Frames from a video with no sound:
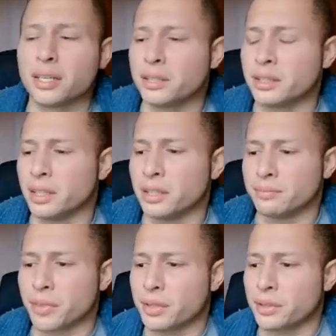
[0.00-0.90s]
I hear you
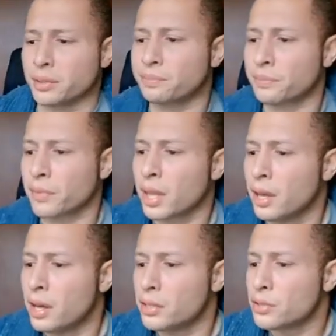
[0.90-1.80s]
there. I do.
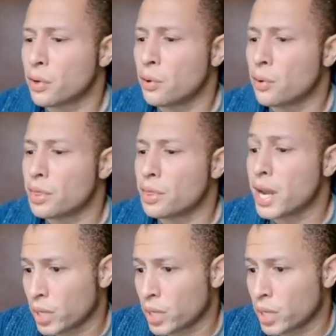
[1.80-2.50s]
So